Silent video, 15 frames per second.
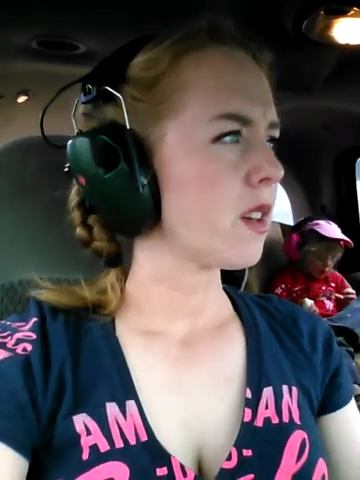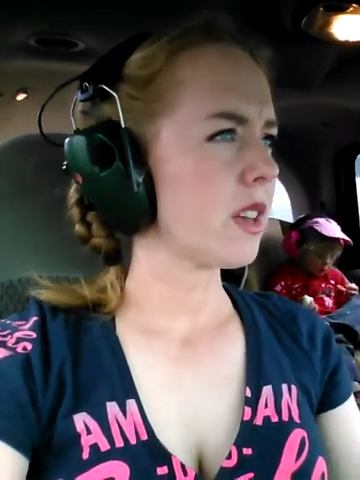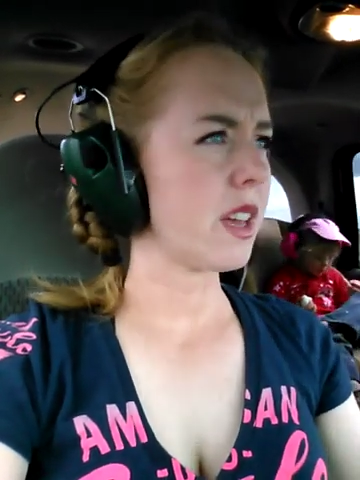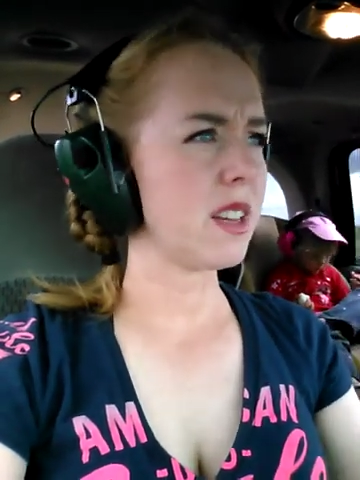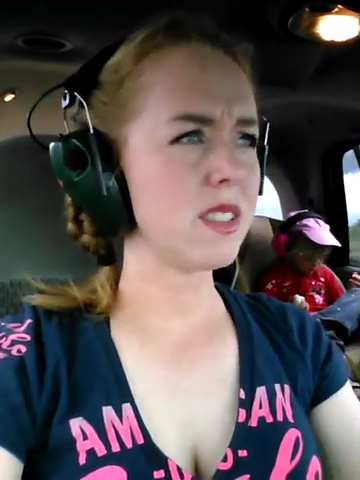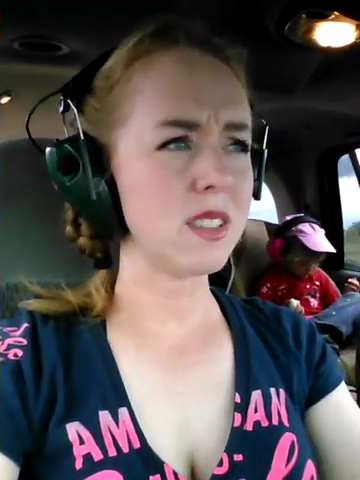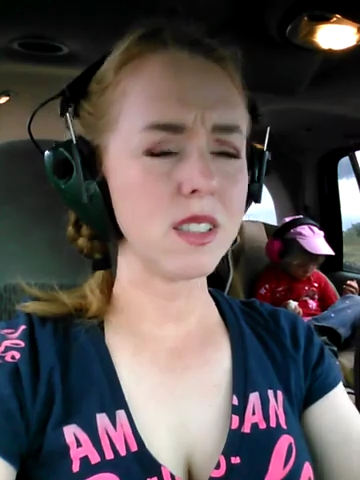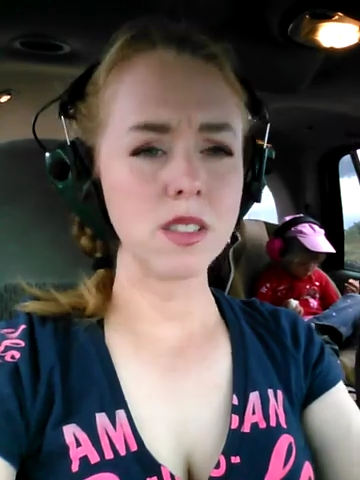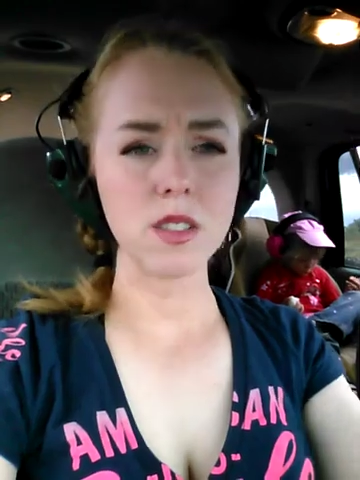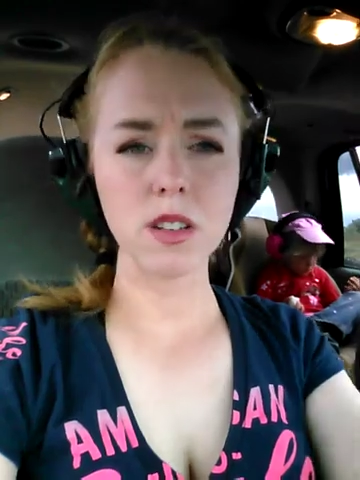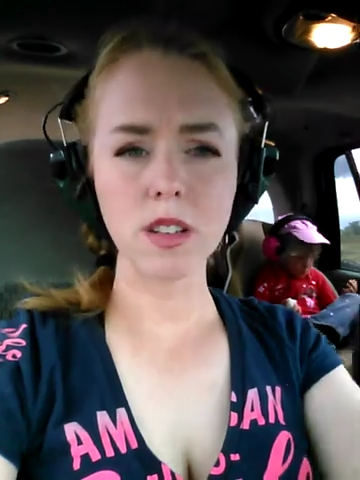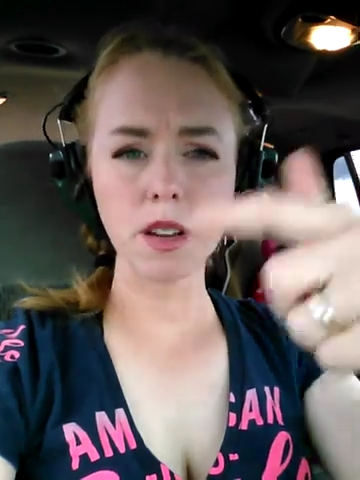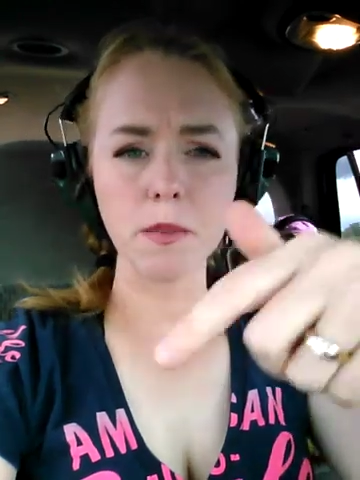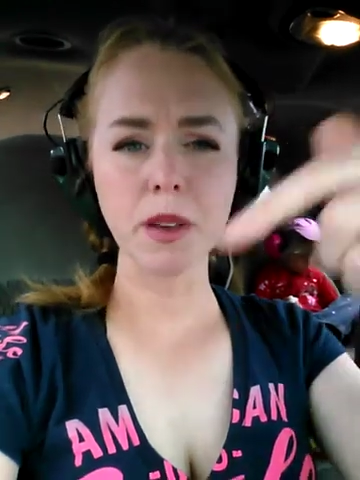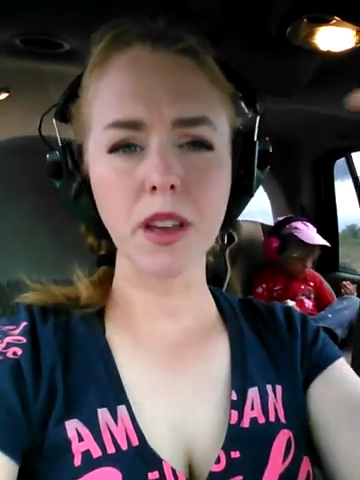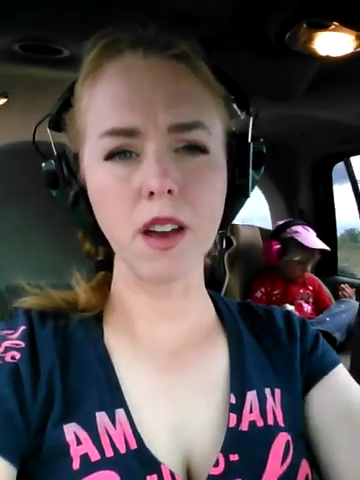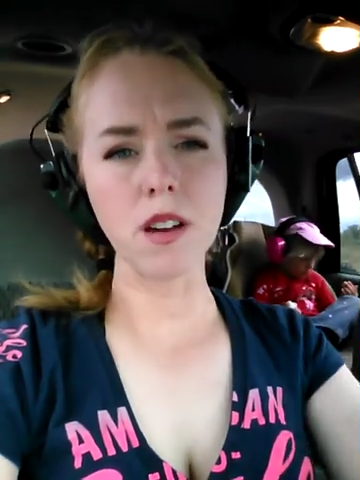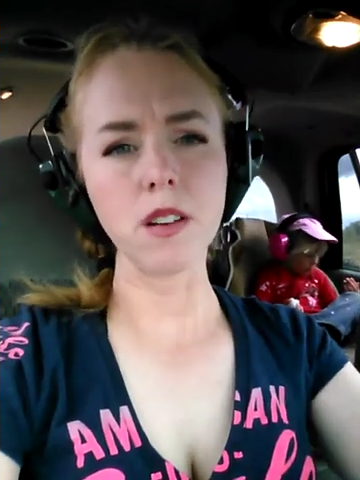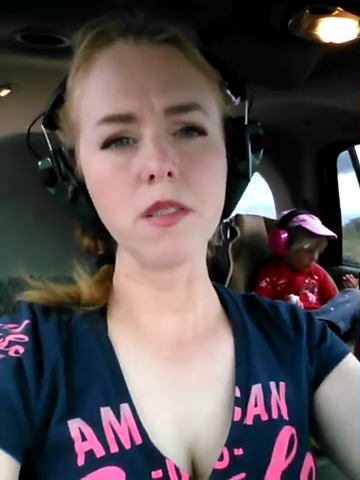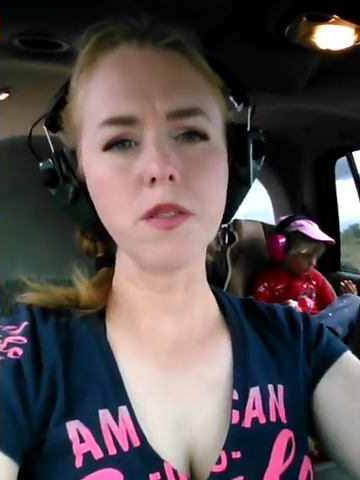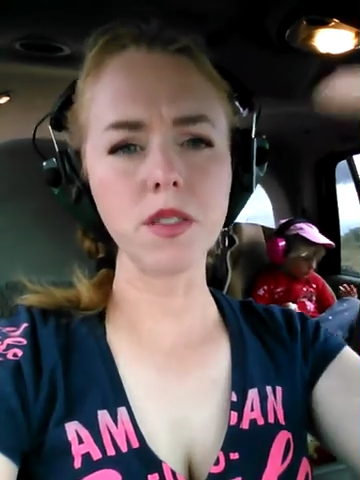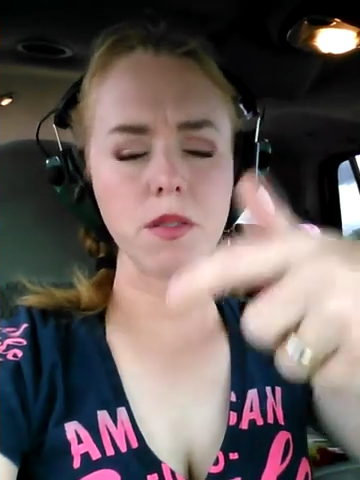casings are coming
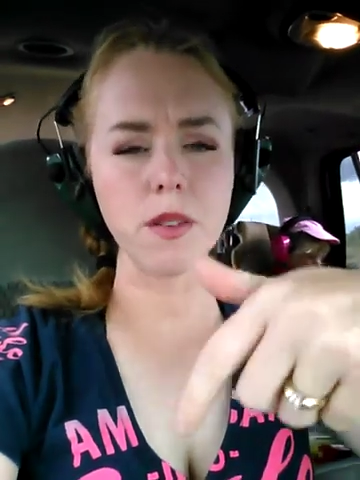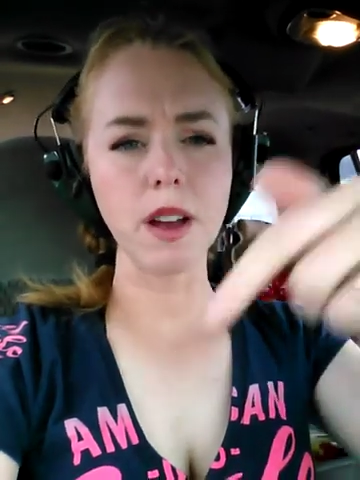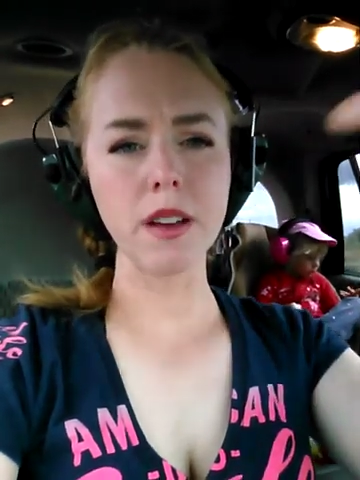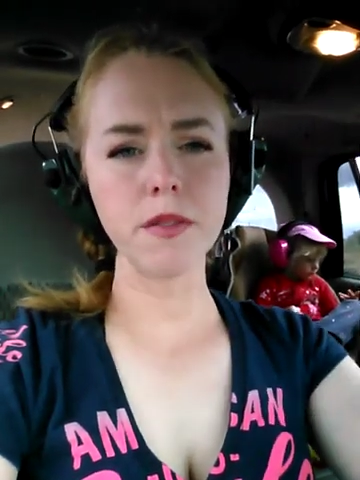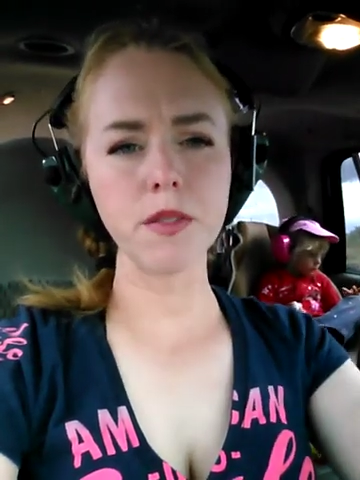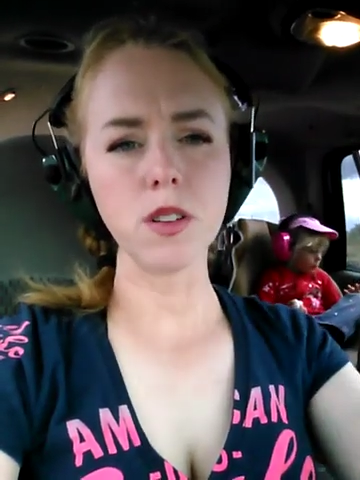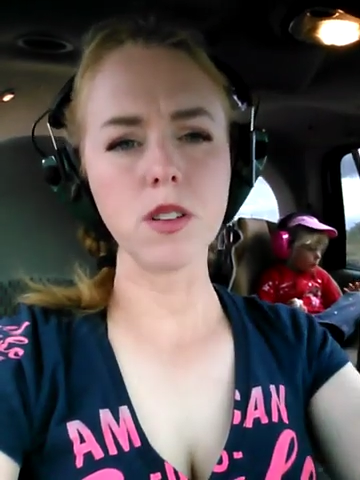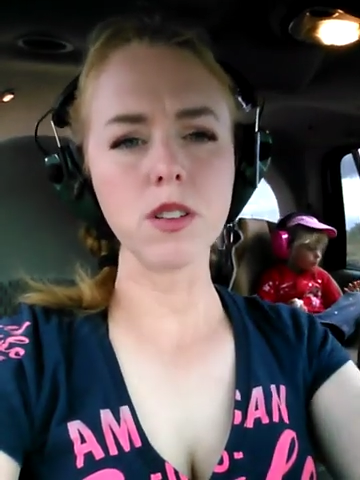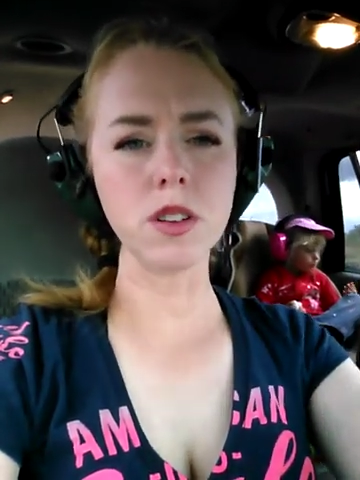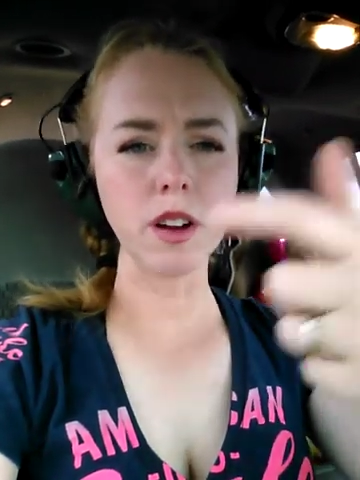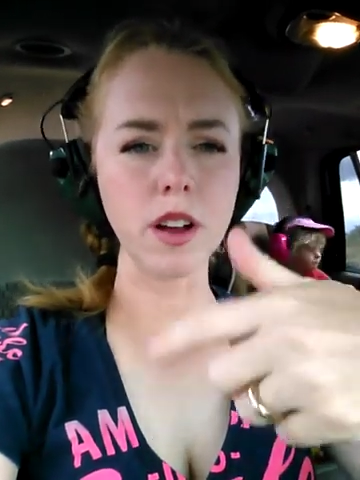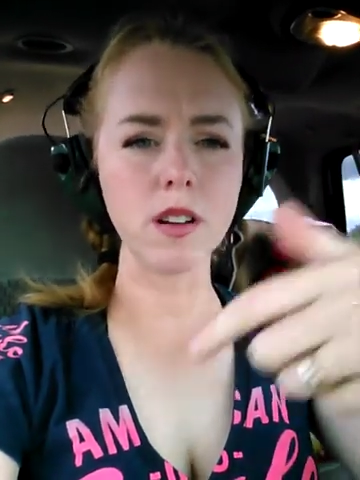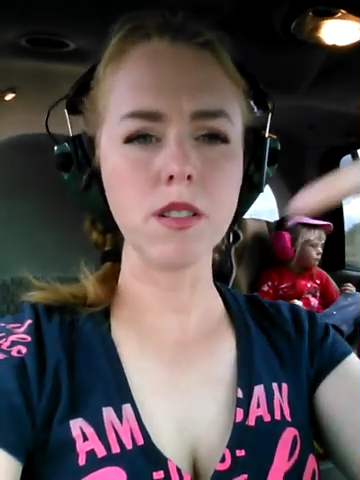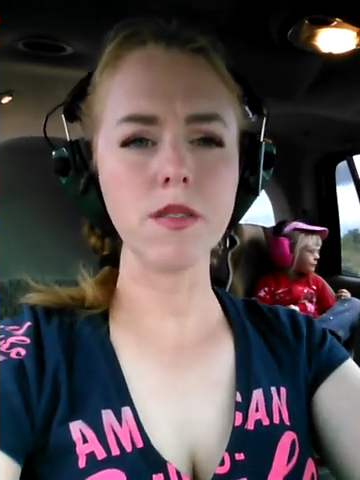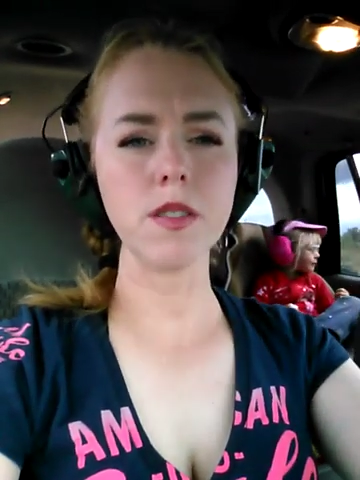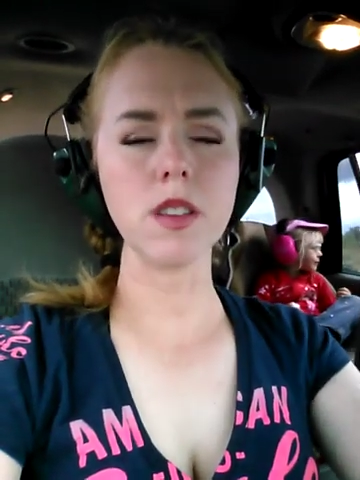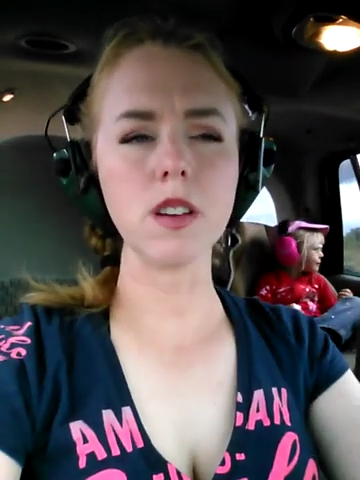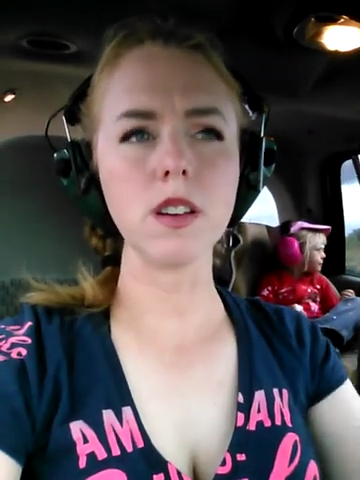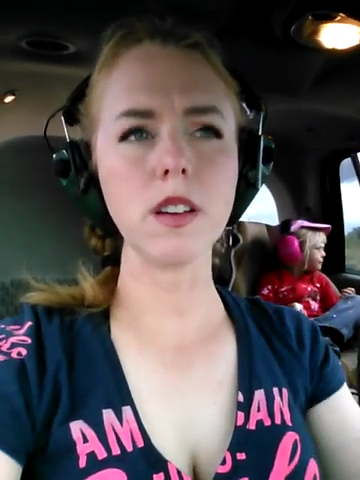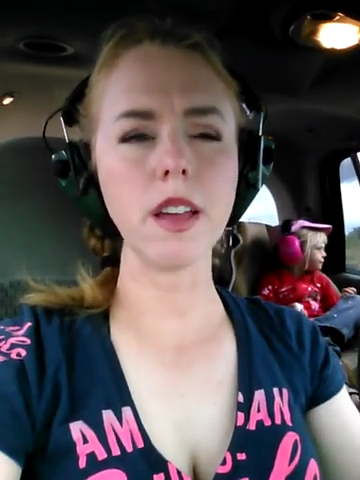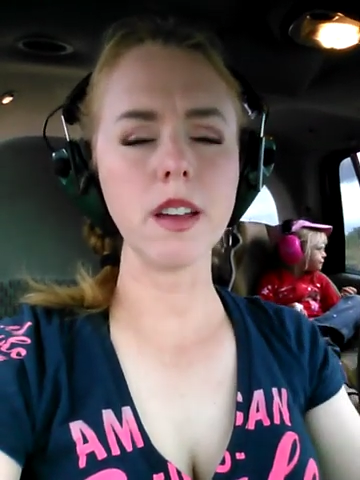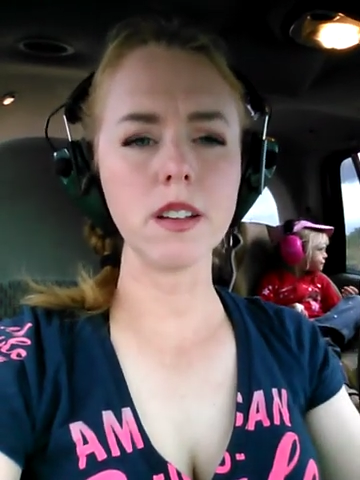out of the rifle or out of
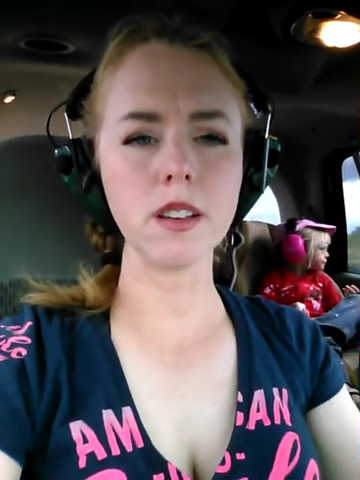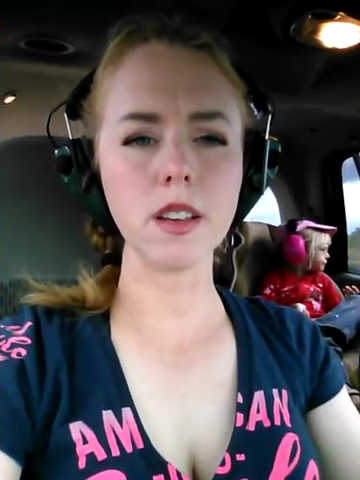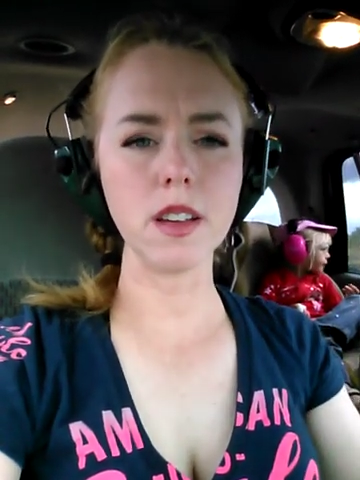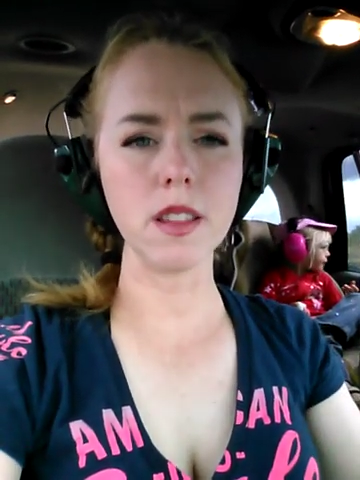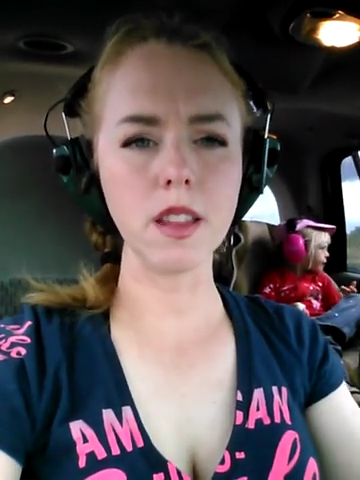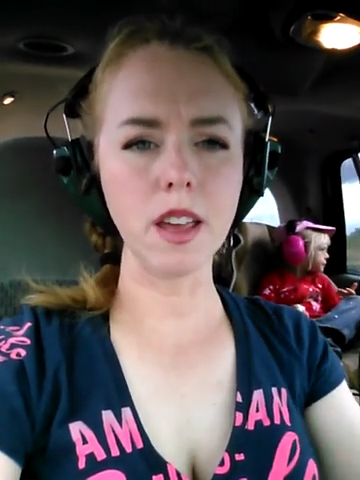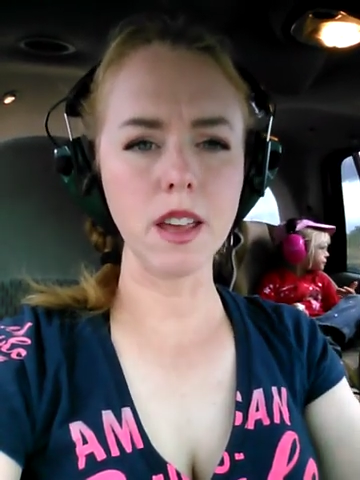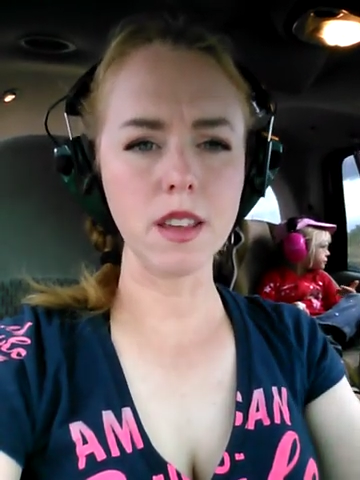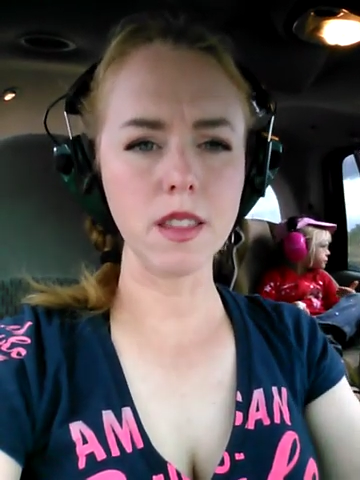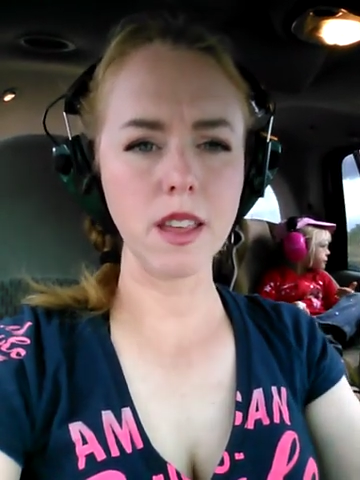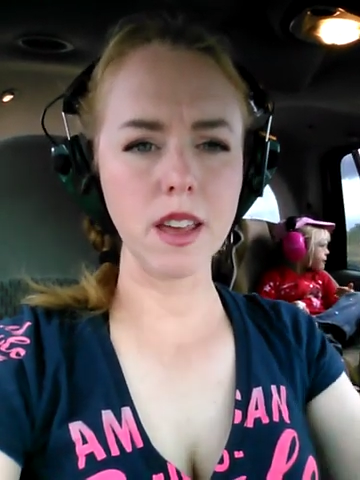the handgun, they,